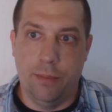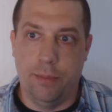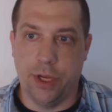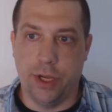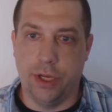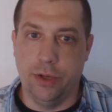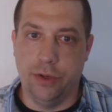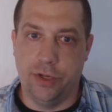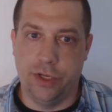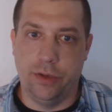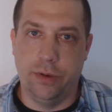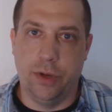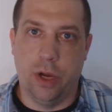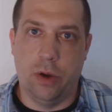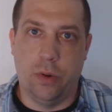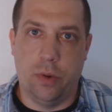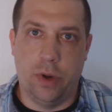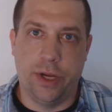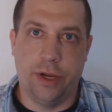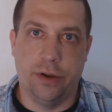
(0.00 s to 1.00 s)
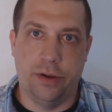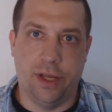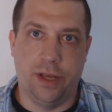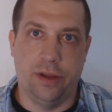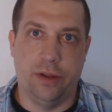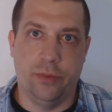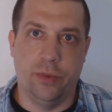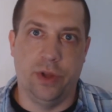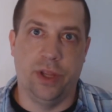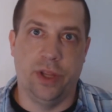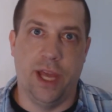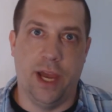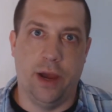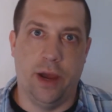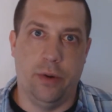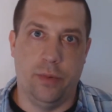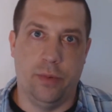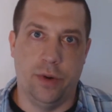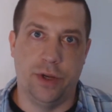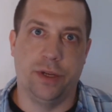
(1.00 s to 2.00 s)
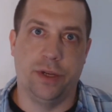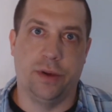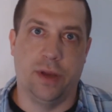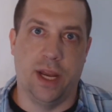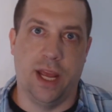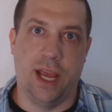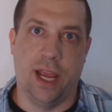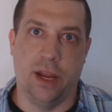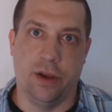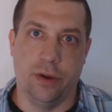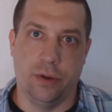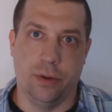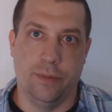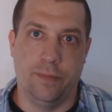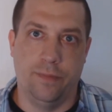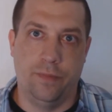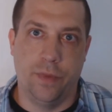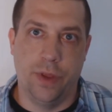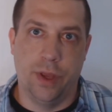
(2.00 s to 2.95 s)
but you do know what you're dealing with now and what you can handle.